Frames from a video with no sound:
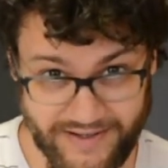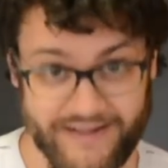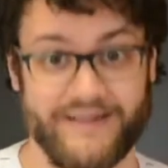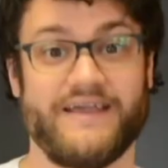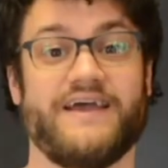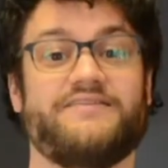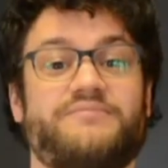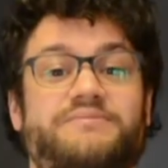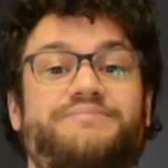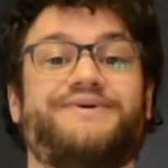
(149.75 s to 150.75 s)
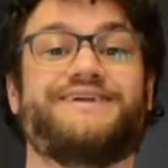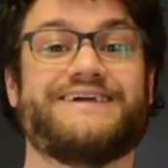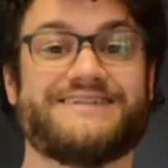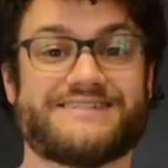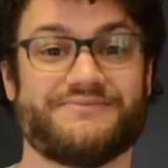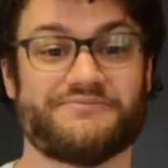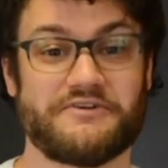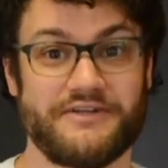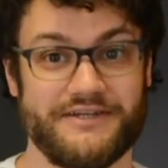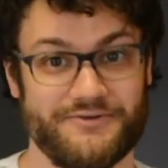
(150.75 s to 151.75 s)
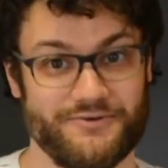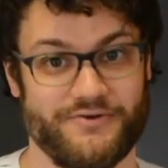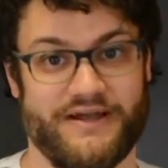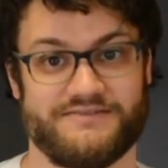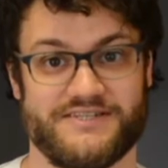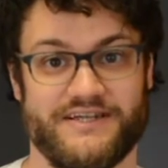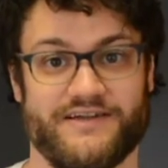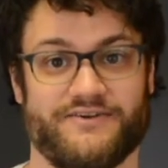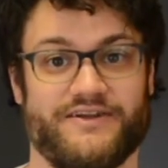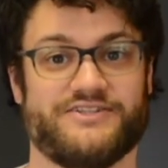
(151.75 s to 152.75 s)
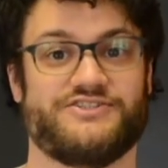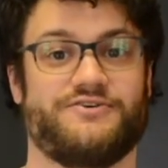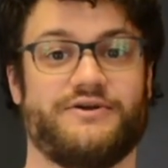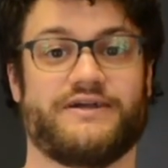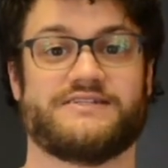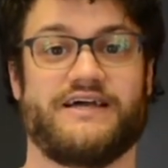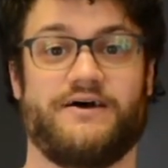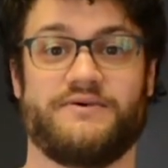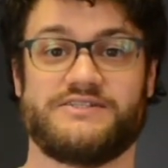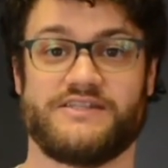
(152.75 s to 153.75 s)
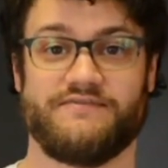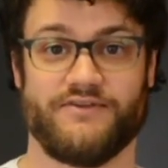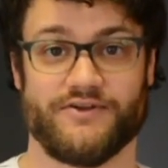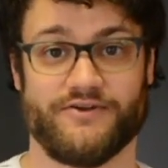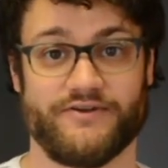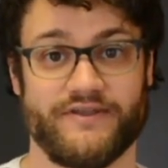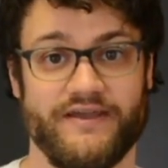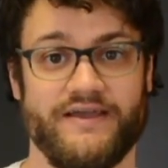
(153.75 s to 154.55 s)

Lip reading: They have been putting some really cool crafts together and showing us how much they've learned.